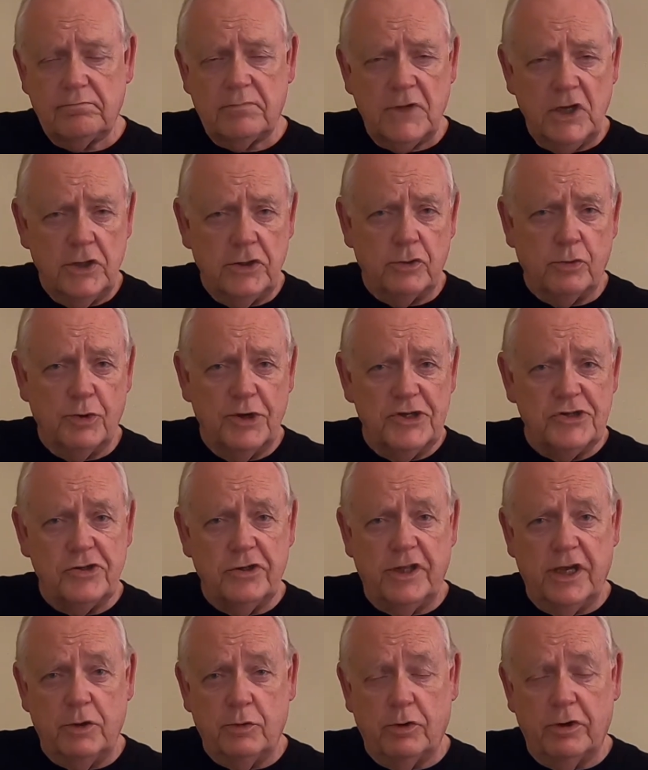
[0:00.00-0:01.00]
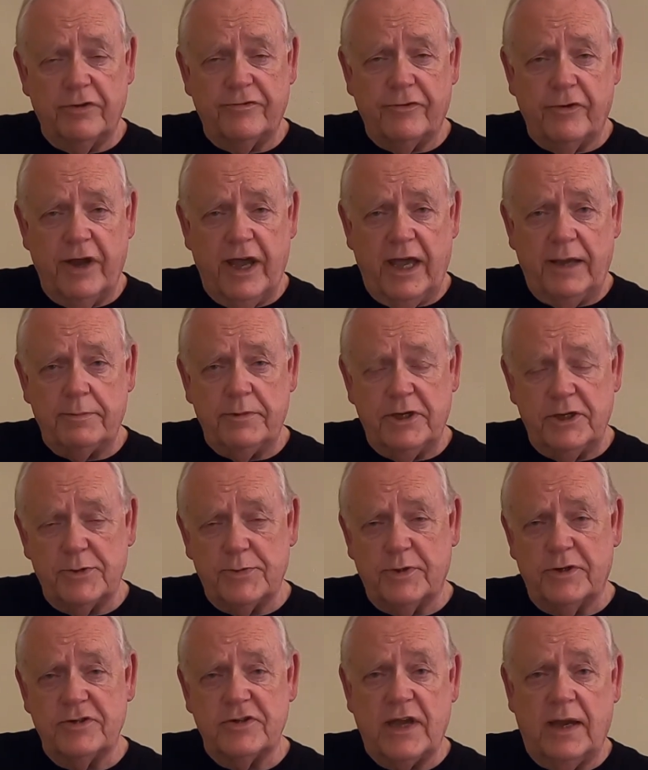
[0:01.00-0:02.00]
And the reason they work for Acme is
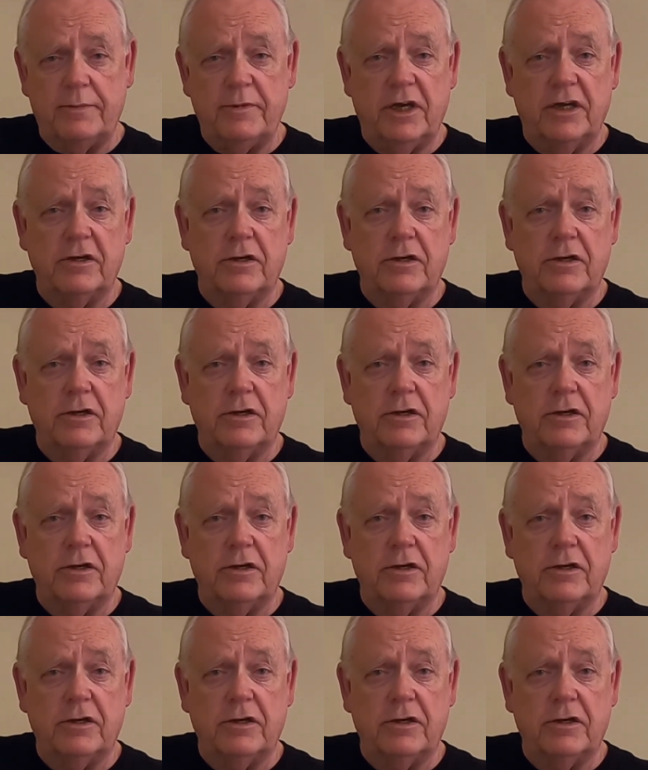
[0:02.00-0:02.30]
because I'm not